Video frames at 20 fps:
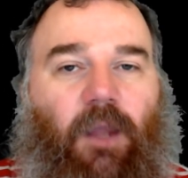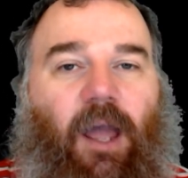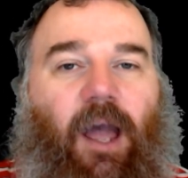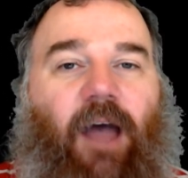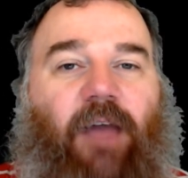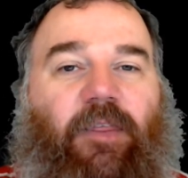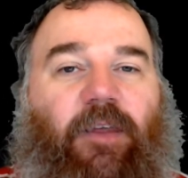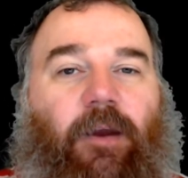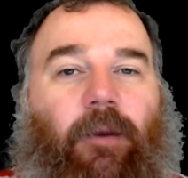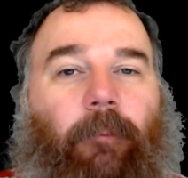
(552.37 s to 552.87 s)

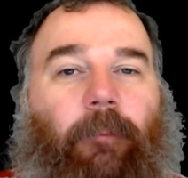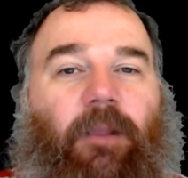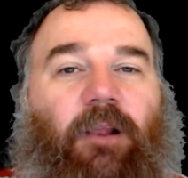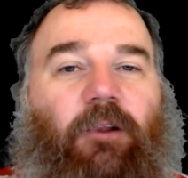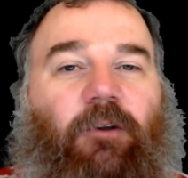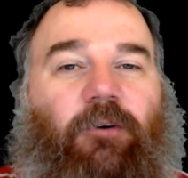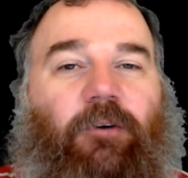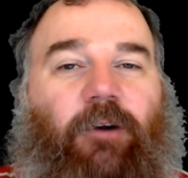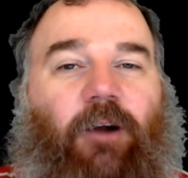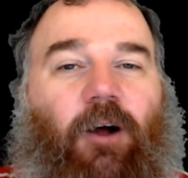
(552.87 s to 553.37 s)
And then
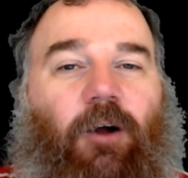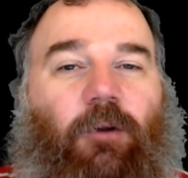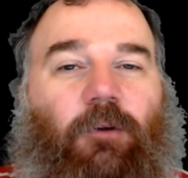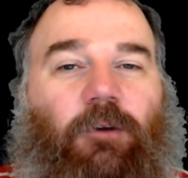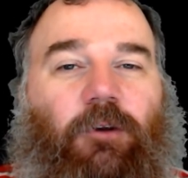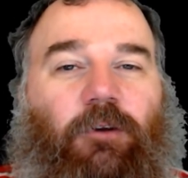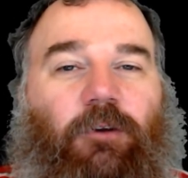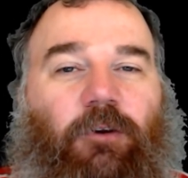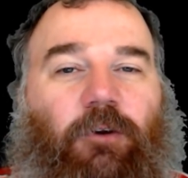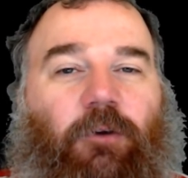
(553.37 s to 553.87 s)
Miller and
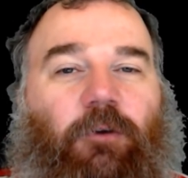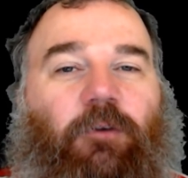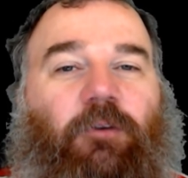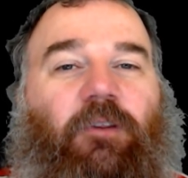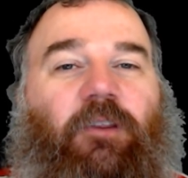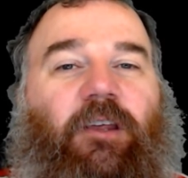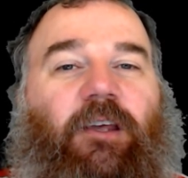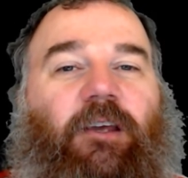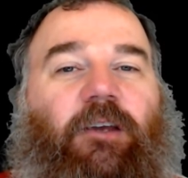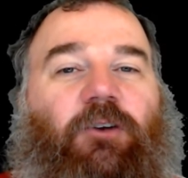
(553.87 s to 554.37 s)
Holden use
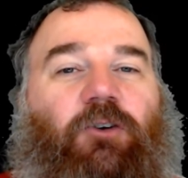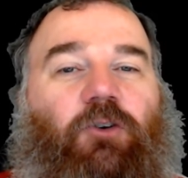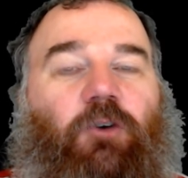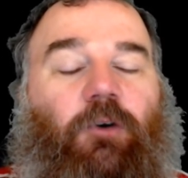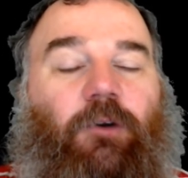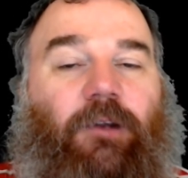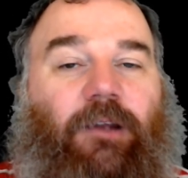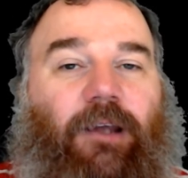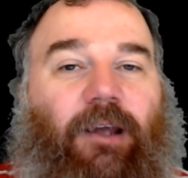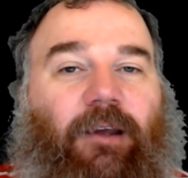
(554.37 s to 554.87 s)
the
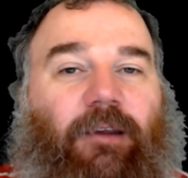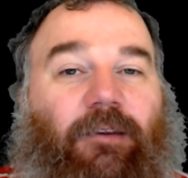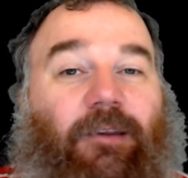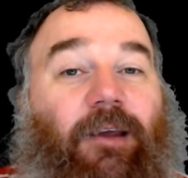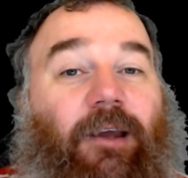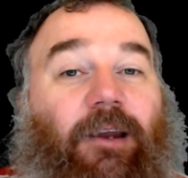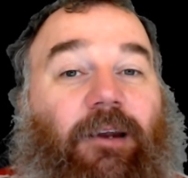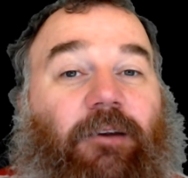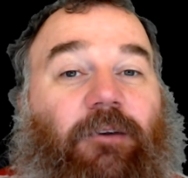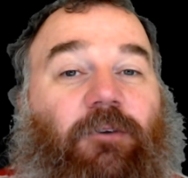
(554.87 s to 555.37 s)
shooting as
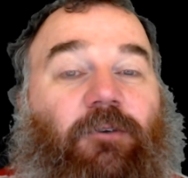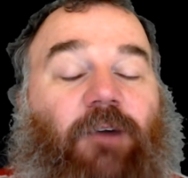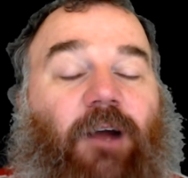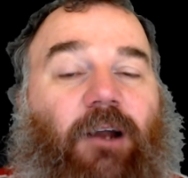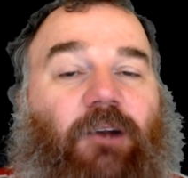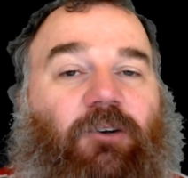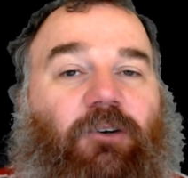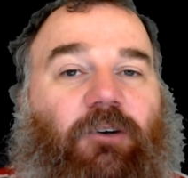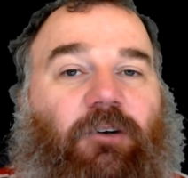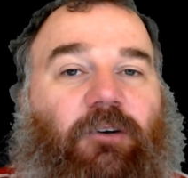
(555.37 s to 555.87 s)
a
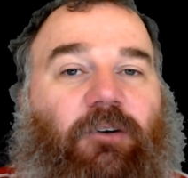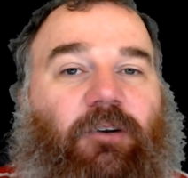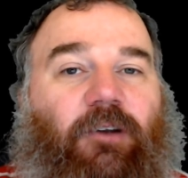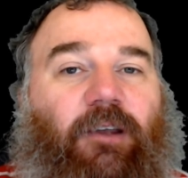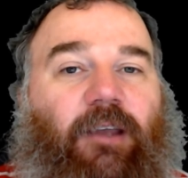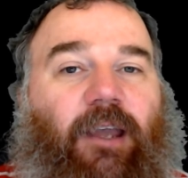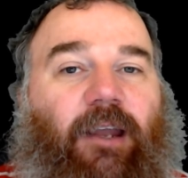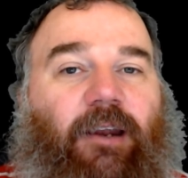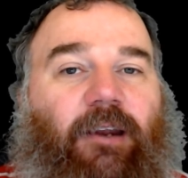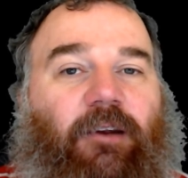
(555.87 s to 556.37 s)
distraction to
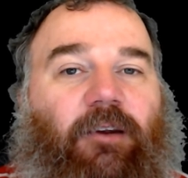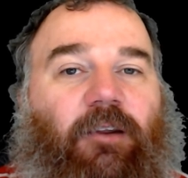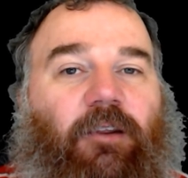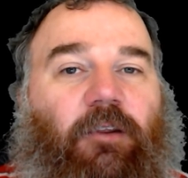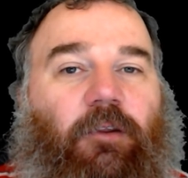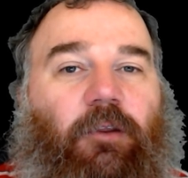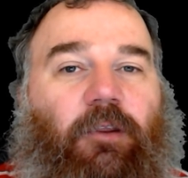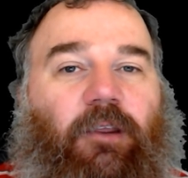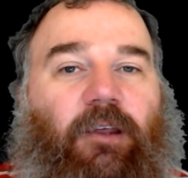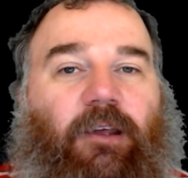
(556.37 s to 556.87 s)
get
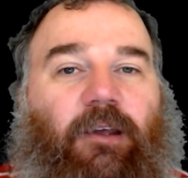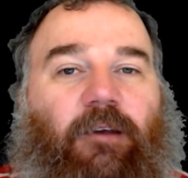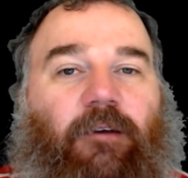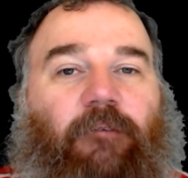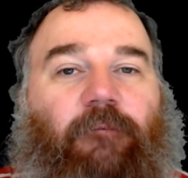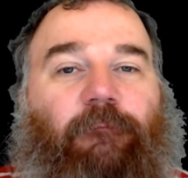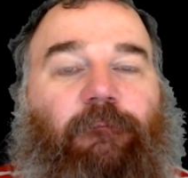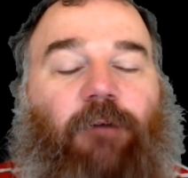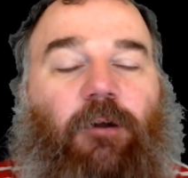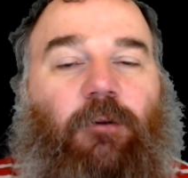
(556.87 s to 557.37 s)
into the
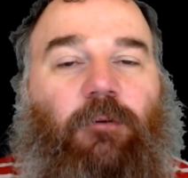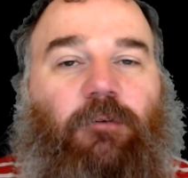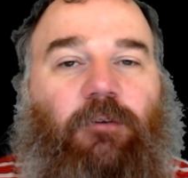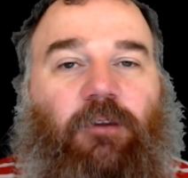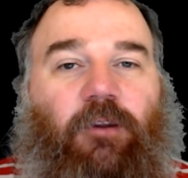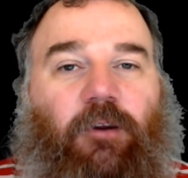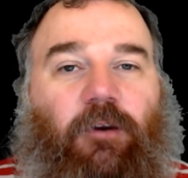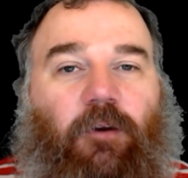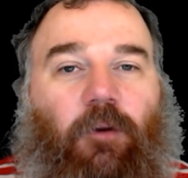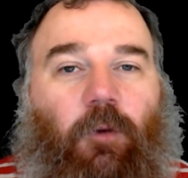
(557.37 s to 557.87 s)
vault
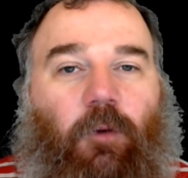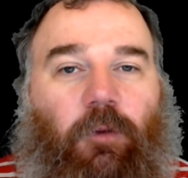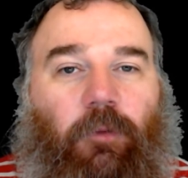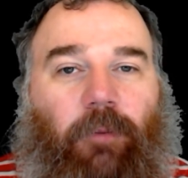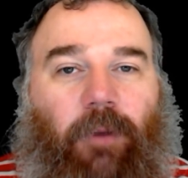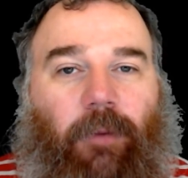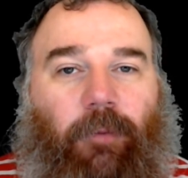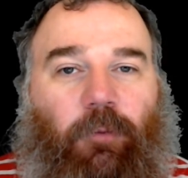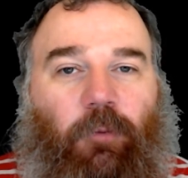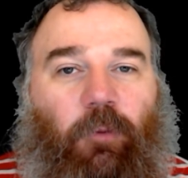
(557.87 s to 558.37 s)
that all the
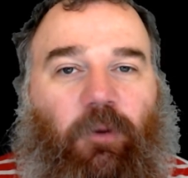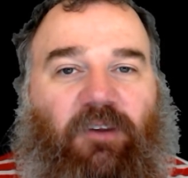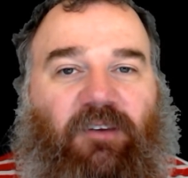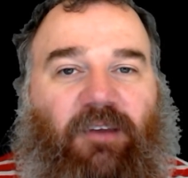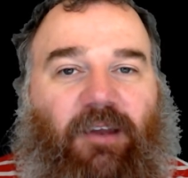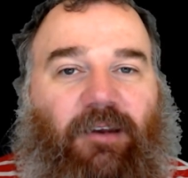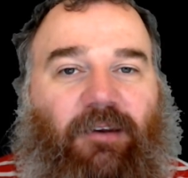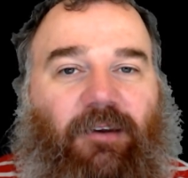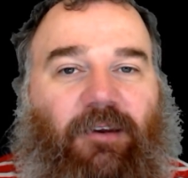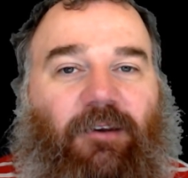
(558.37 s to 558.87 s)
people were
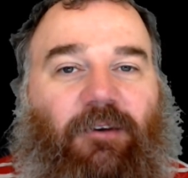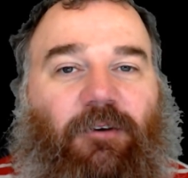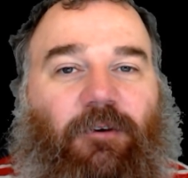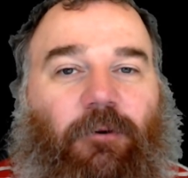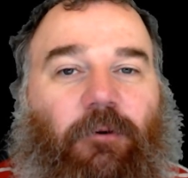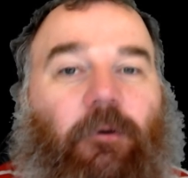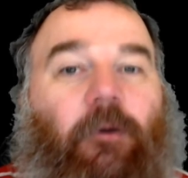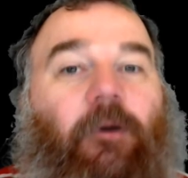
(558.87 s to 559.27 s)
sent into.